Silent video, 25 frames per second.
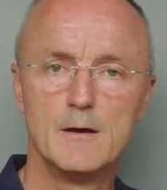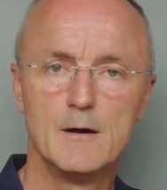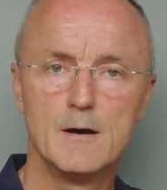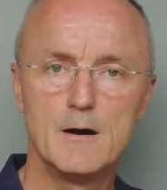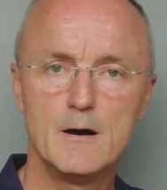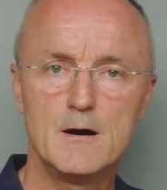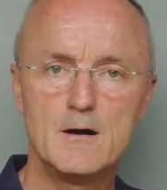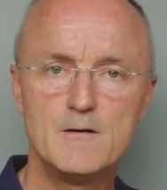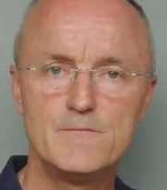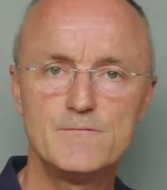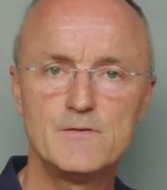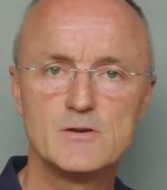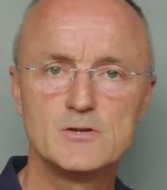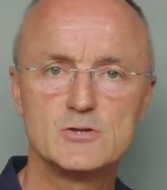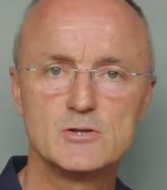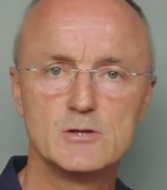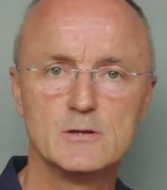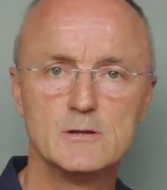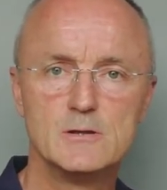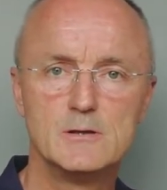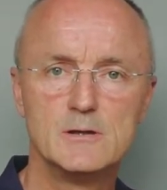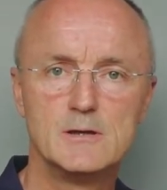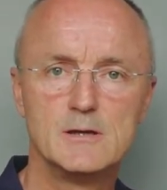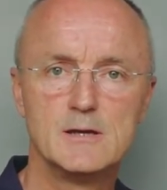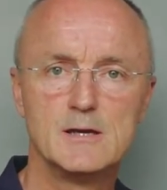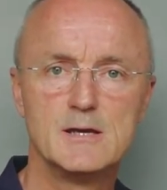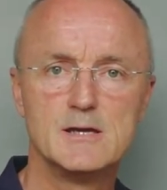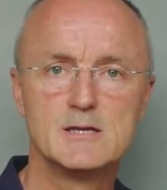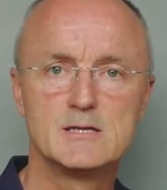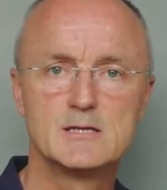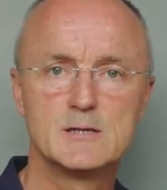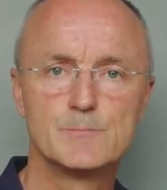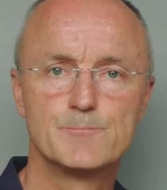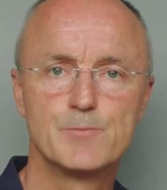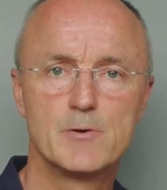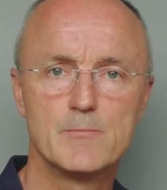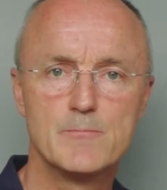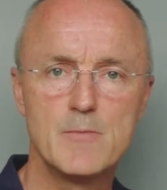Our vision is
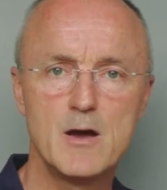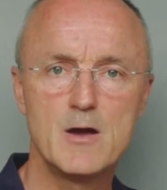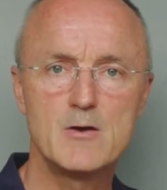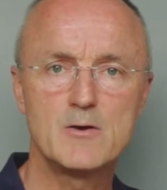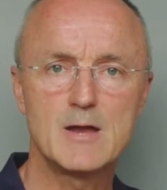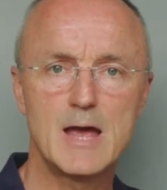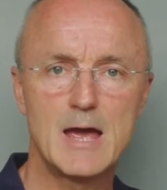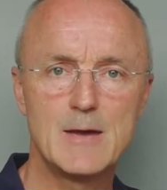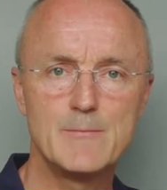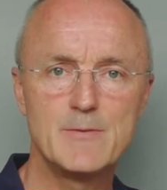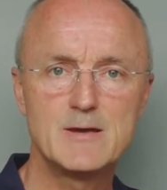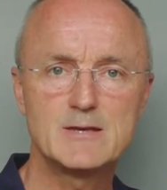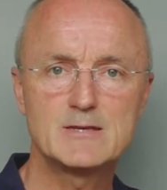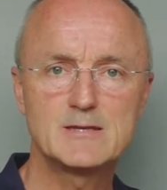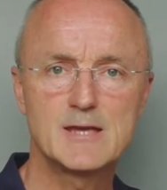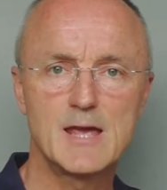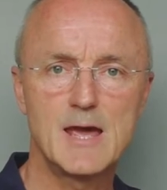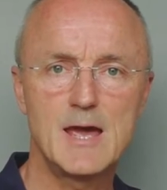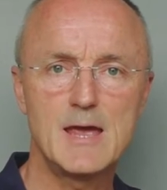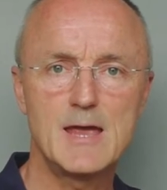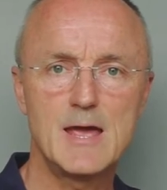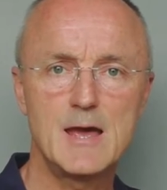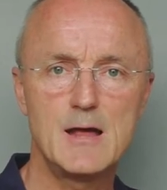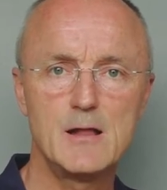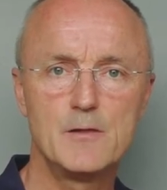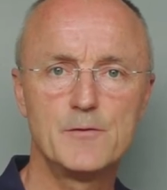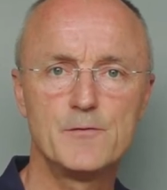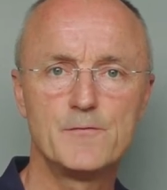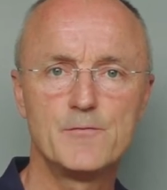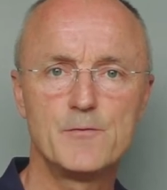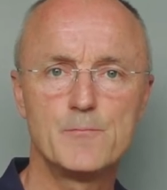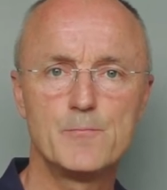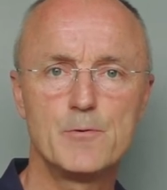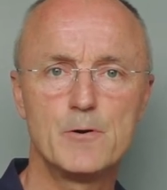to promote MSK health of the